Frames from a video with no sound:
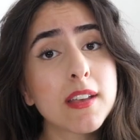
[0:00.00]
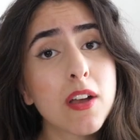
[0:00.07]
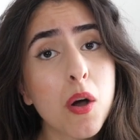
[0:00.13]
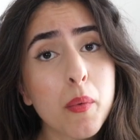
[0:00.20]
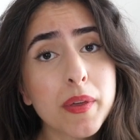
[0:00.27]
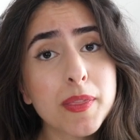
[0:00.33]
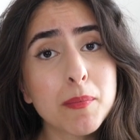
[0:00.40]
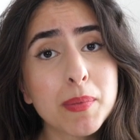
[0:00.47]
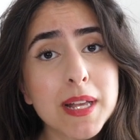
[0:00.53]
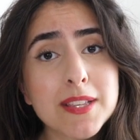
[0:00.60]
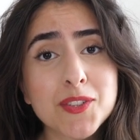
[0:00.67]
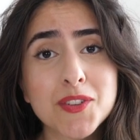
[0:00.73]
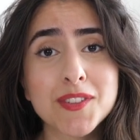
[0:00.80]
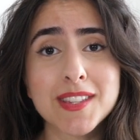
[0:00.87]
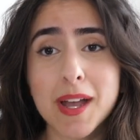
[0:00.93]
go with the
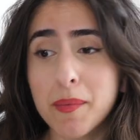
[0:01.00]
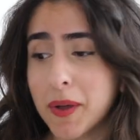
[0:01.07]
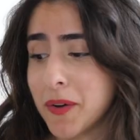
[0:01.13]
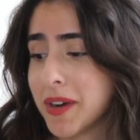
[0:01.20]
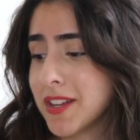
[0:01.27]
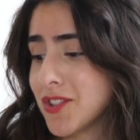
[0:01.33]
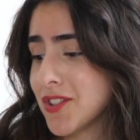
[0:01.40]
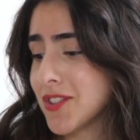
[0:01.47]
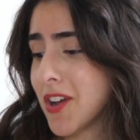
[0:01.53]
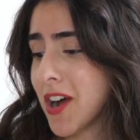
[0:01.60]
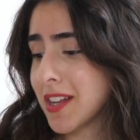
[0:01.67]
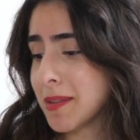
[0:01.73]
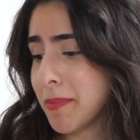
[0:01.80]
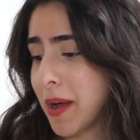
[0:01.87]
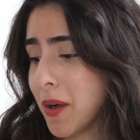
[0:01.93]
blazers that we already just
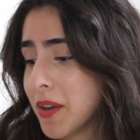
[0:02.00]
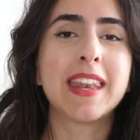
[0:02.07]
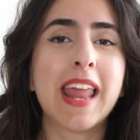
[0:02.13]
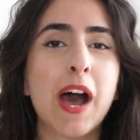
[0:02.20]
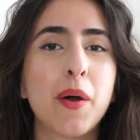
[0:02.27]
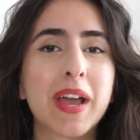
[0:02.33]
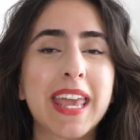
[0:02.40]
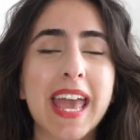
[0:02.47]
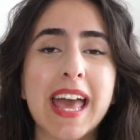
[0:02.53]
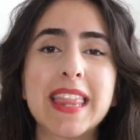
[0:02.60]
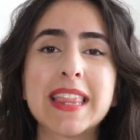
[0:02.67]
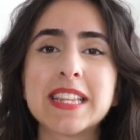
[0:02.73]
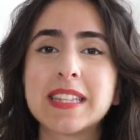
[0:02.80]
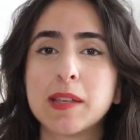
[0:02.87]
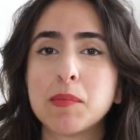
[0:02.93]
talked about. Now
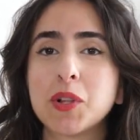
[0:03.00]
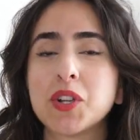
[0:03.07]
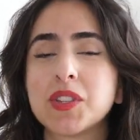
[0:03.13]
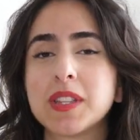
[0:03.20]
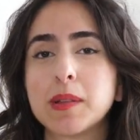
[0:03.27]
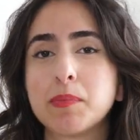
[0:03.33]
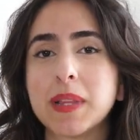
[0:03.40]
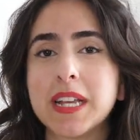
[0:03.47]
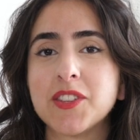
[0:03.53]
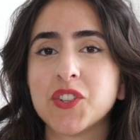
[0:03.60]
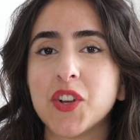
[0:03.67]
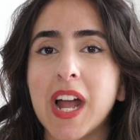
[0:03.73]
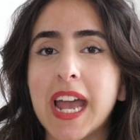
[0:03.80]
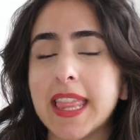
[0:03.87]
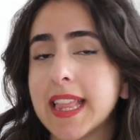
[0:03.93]
again, similar to the
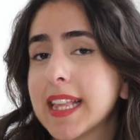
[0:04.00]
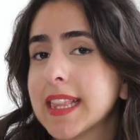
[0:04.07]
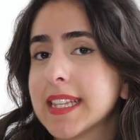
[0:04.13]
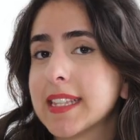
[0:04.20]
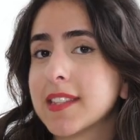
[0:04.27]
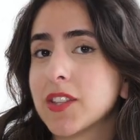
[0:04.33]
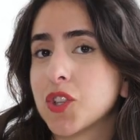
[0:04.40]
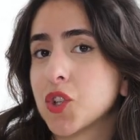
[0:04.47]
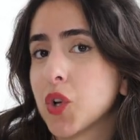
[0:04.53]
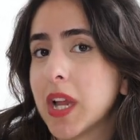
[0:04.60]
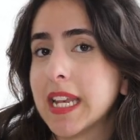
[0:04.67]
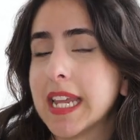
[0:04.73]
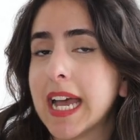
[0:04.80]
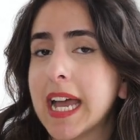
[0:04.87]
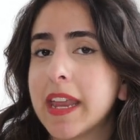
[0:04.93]
blazer, I think this is a
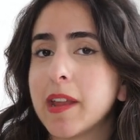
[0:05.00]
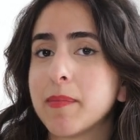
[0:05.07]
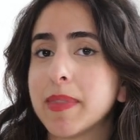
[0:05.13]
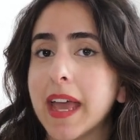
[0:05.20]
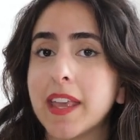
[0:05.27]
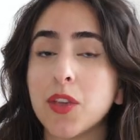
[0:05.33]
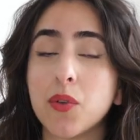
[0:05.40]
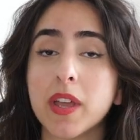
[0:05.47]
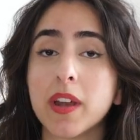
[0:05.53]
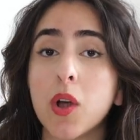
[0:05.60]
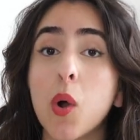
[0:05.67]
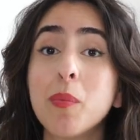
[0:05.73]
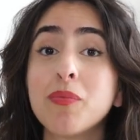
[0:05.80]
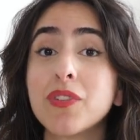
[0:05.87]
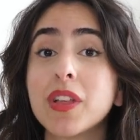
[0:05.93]
trendy item that you can
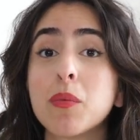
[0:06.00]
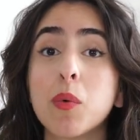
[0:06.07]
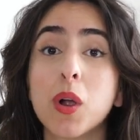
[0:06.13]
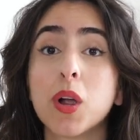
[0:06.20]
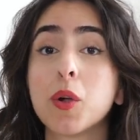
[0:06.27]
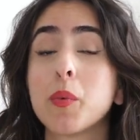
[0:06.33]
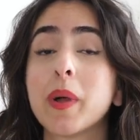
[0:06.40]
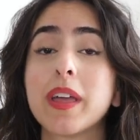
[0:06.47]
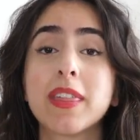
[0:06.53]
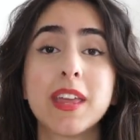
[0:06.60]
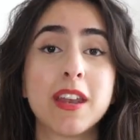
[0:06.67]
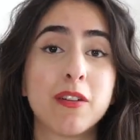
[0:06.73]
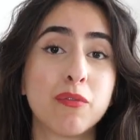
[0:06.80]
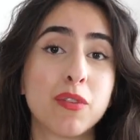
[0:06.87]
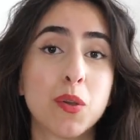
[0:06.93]
hopefully work with
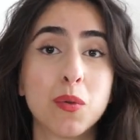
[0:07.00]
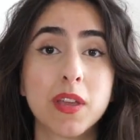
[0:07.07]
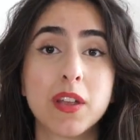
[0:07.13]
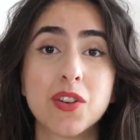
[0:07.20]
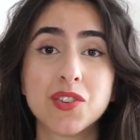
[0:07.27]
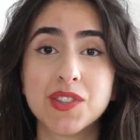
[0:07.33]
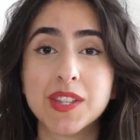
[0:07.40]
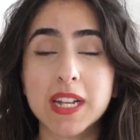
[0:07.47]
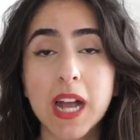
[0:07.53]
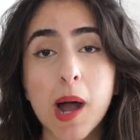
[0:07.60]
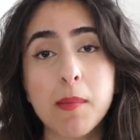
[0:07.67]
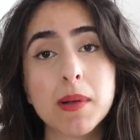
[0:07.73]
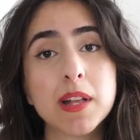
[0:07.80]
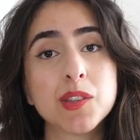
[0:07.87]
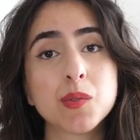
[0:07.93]
in a few years to
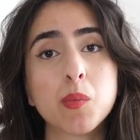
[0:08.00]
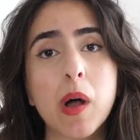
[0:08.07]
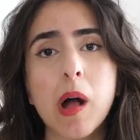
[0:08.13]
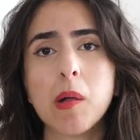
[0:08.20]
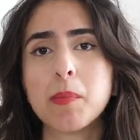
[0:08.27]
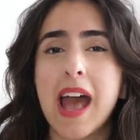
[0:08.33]
come as well,